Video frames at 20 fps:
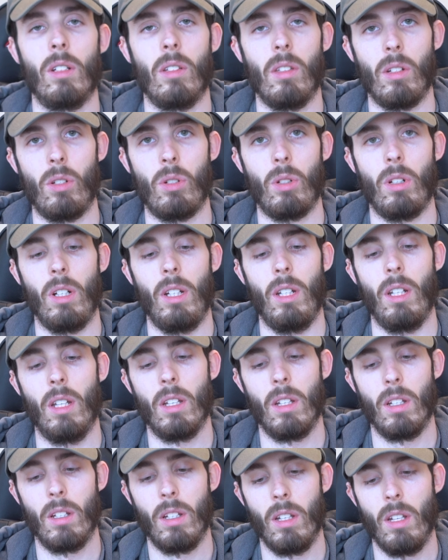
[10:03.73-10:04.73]
to the tree.
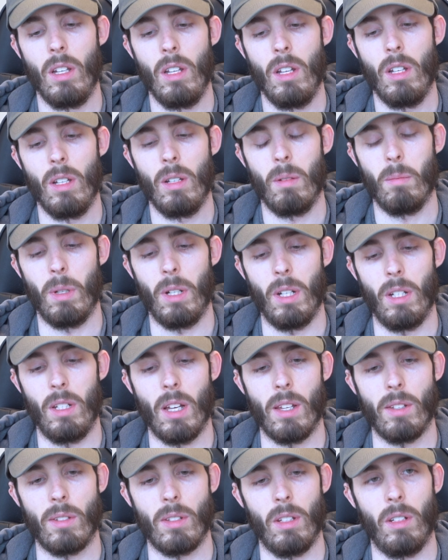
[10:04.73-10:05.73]
But it
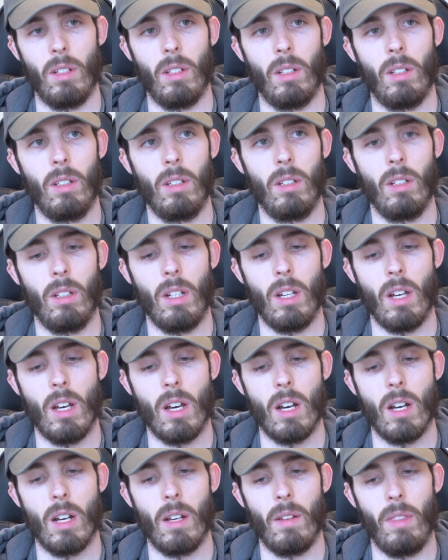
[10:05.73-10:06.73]
doesn't.
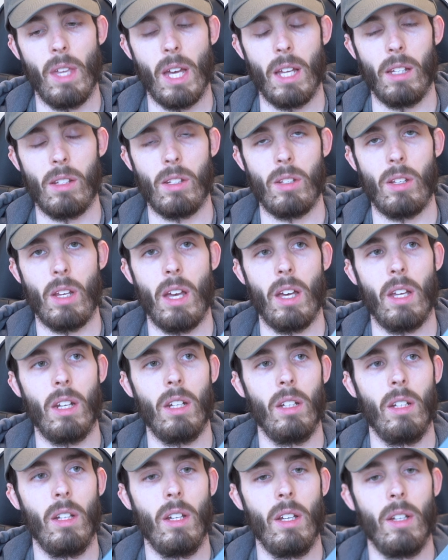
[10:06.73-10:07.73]
That
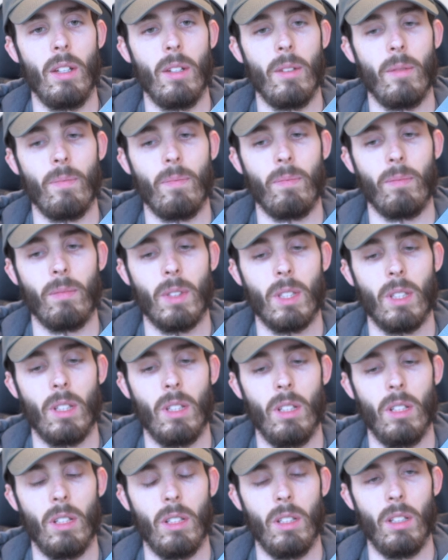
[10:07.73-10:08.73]
said,
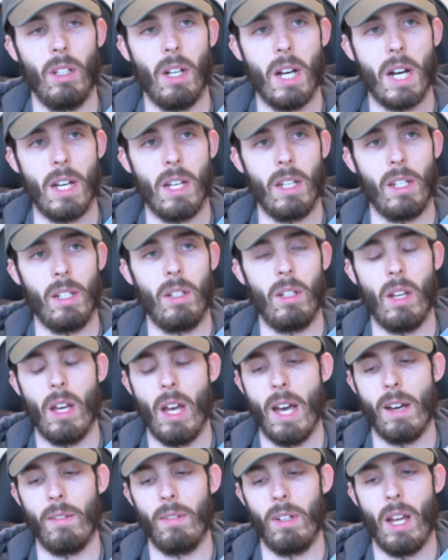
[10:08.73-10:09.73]
I
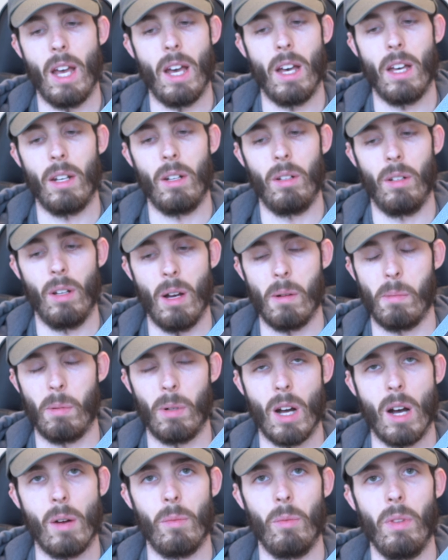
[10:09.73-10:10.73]
haven't had a
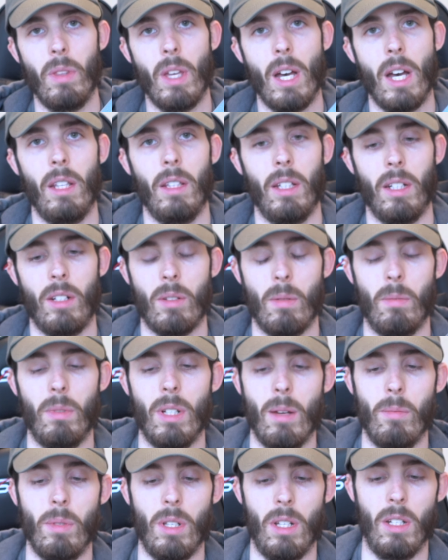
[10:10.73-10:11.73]
problem with that. Like
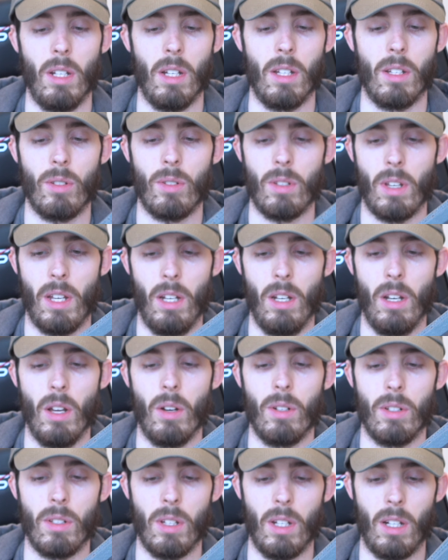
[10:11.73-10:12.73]
sometimes it does. I
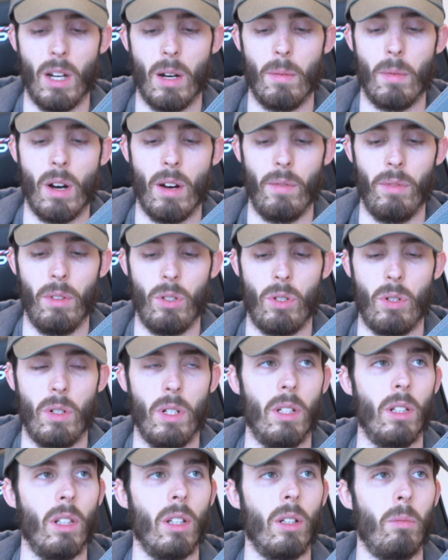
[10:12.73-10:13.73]
notice it come off the
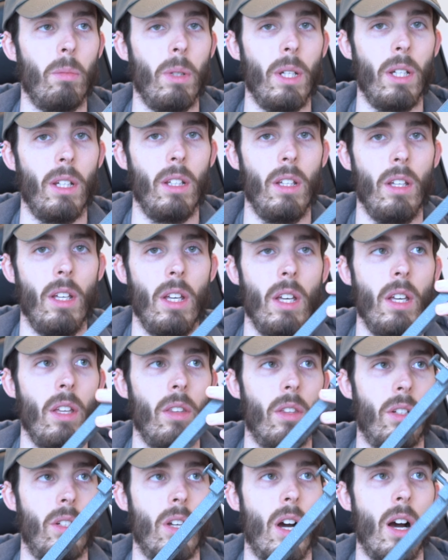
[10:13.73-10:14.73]
tree a little bit.
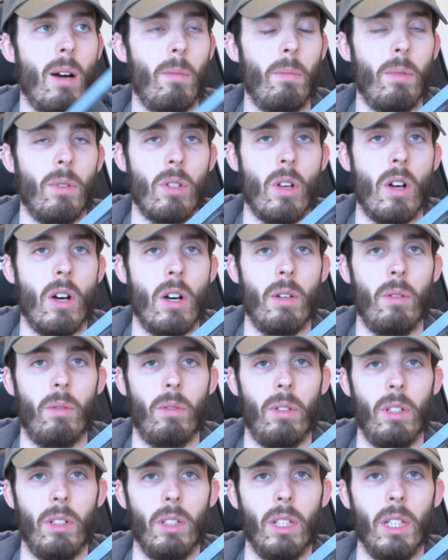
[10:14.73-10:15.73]
The top is on
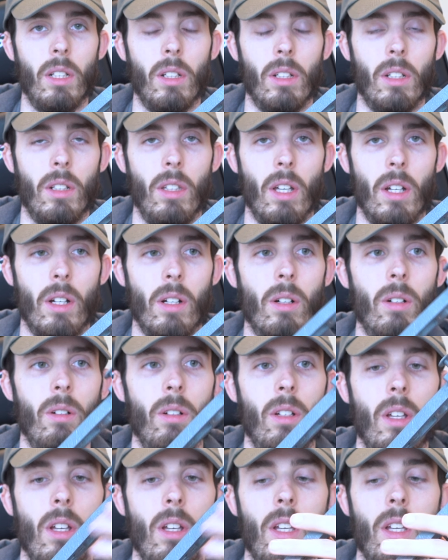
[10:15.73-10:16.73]
really good though.
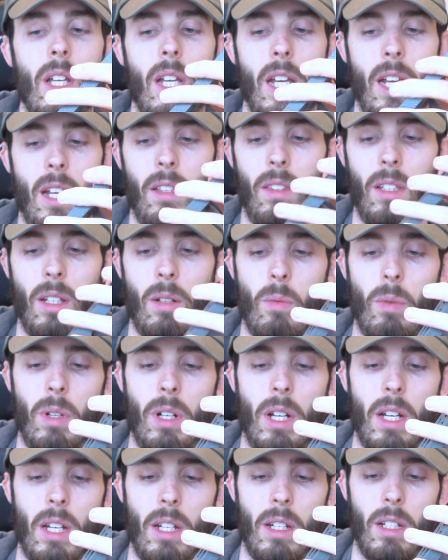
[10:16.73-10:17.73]
And then when
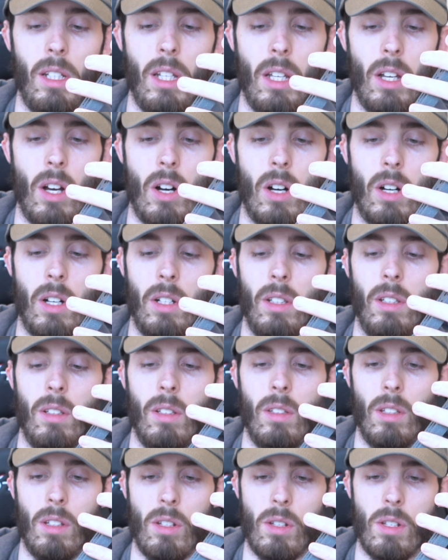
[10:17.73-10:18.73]
I get
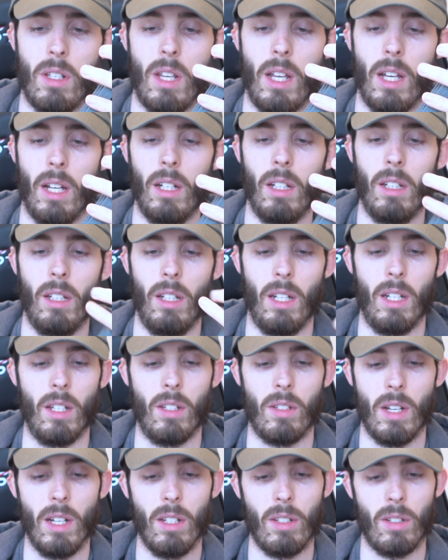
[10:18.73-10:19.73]
on the stick, and
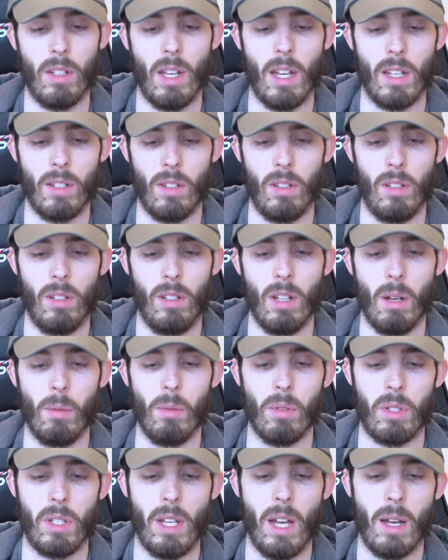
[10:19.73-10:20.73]
it's nice that it has
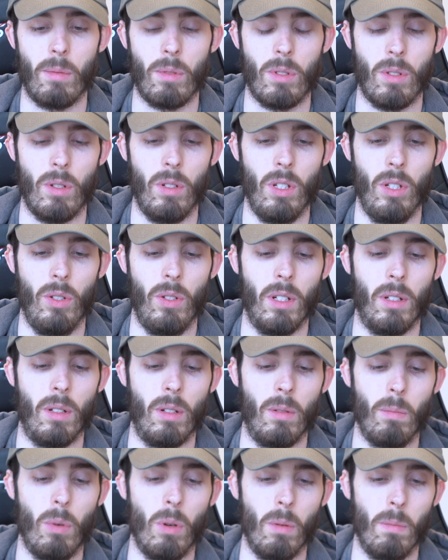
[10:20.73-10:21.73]
double steps, so you can
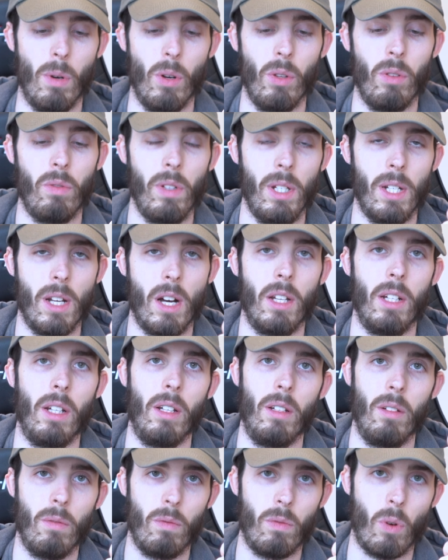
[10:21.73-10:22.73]
put both feet on
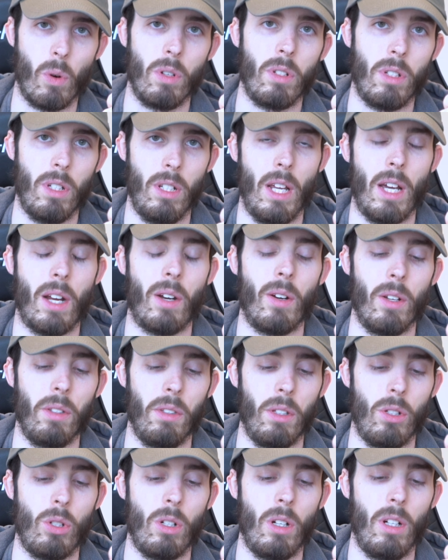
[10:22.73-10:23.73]
it, force it down on
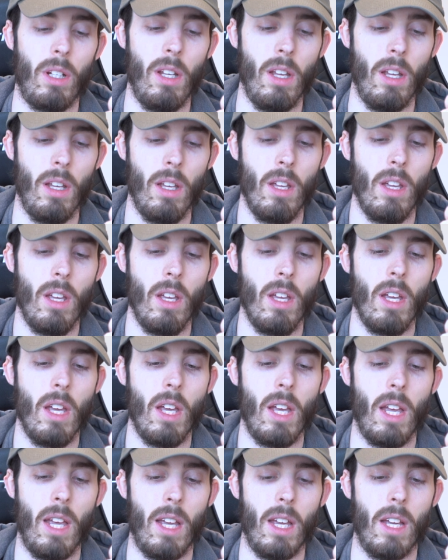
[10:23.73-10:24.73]
the tree,
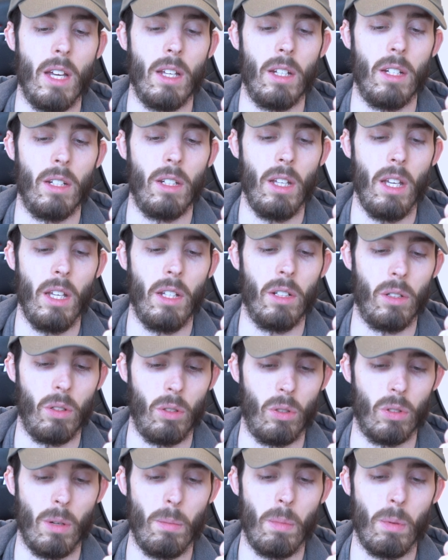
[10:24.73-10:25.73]
and it'll
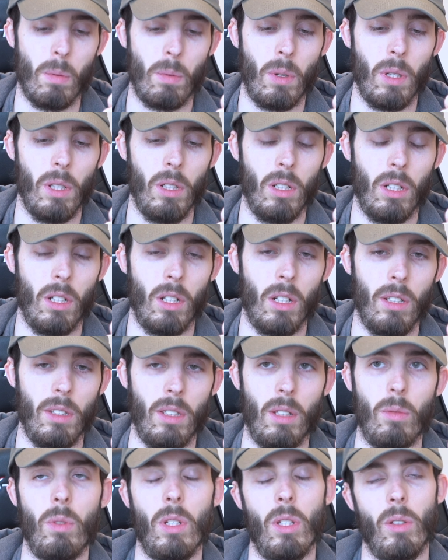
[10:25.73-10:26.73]
grip pretty good.
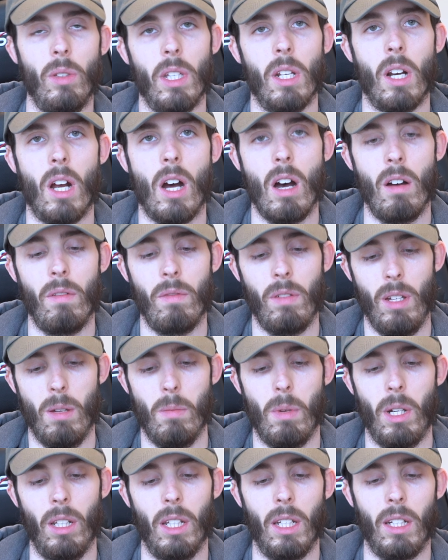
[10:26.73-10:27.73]
And then when you get off, it
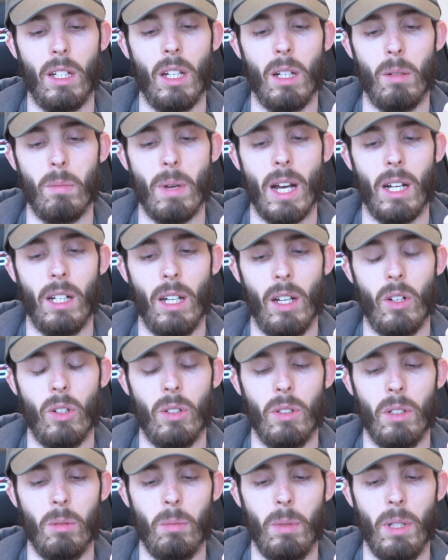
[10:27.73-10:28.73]
might like kick back out a
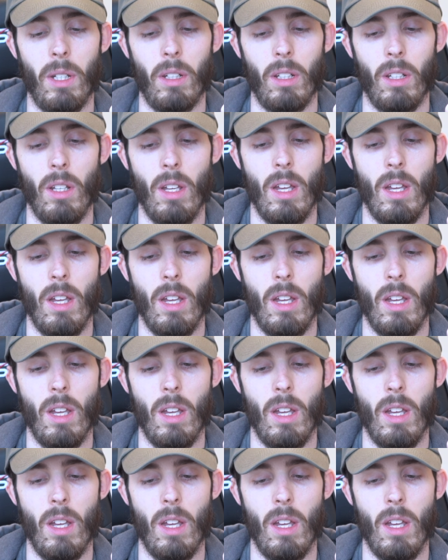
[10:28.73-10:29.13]
little bit.